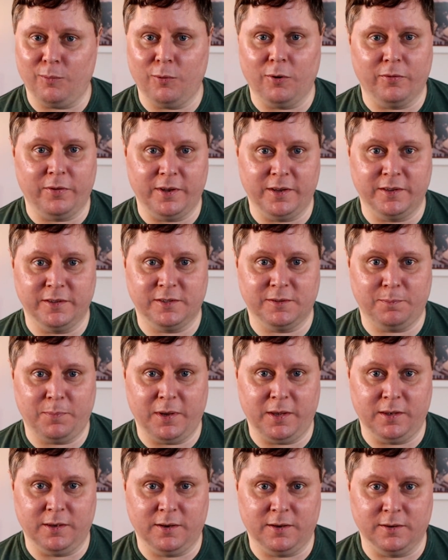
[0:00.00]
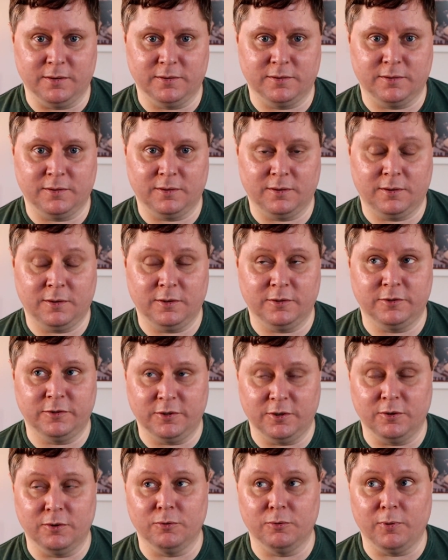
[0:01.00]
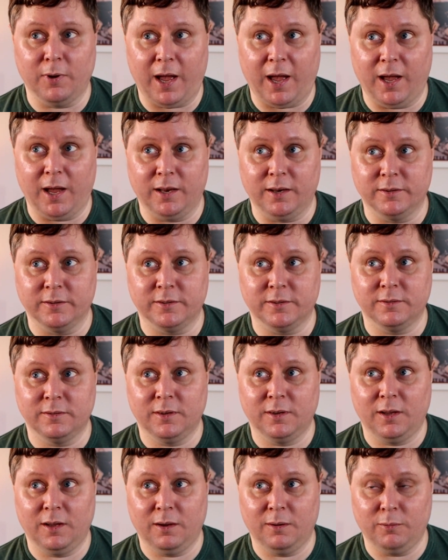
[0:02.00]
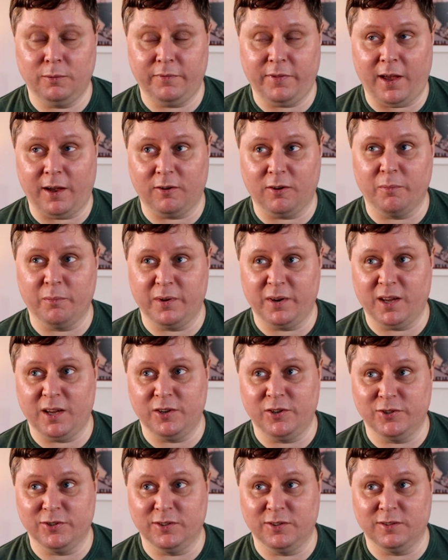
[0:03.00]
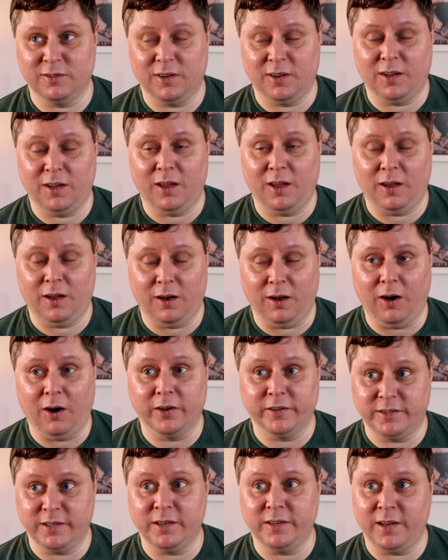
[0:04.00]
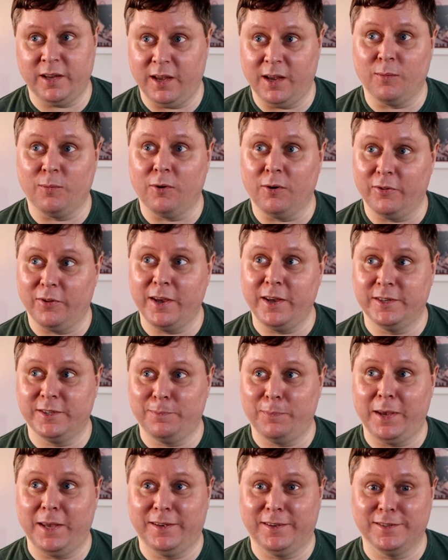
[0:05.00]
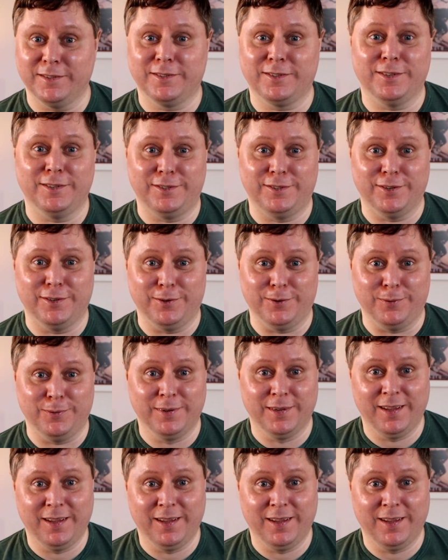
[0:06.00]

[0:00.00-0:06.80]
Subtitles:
what these speakers could do, and with that combination I did hear what these speakers could do,